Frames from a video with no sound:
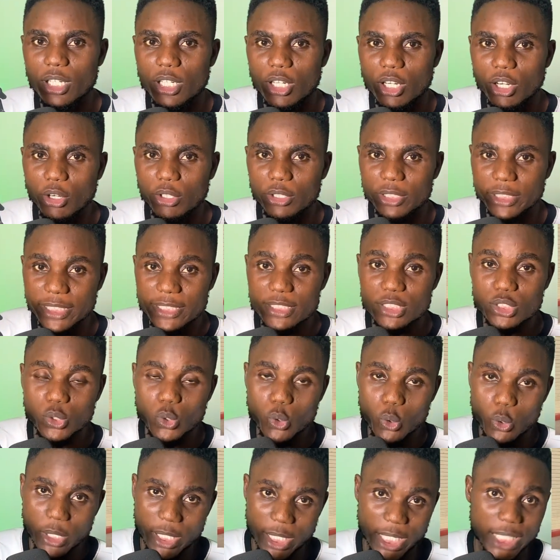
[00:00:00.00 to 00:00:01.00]
or this
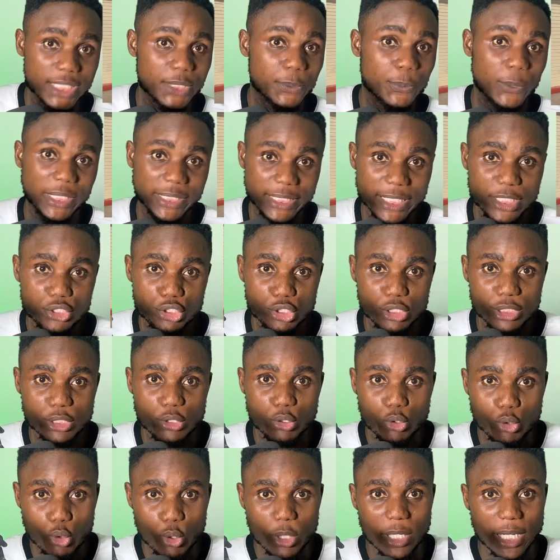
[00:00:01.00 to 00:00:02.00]
go-kart, you are just
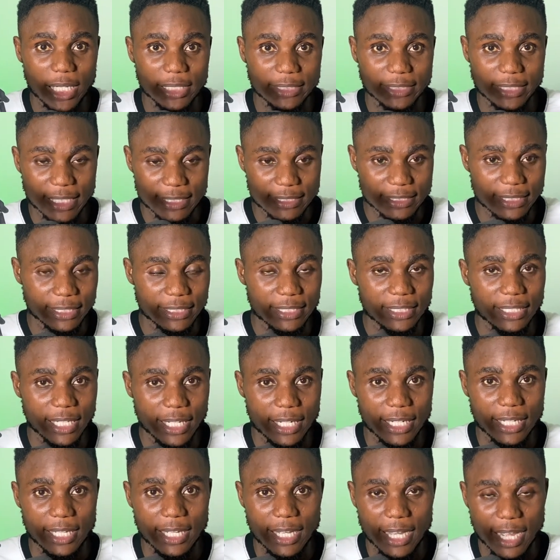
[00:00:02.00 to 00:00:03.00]
using go-kart
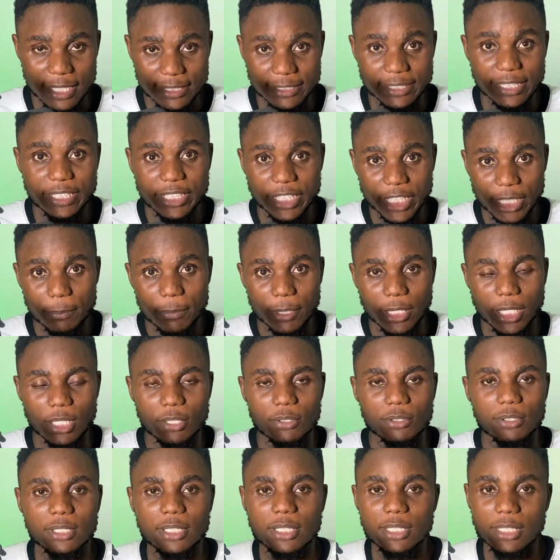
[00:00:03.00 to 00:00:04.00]
as a name
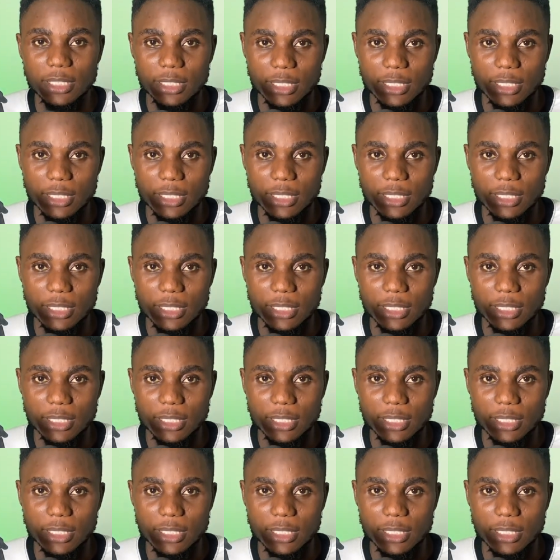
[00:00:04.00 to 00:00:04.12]
now.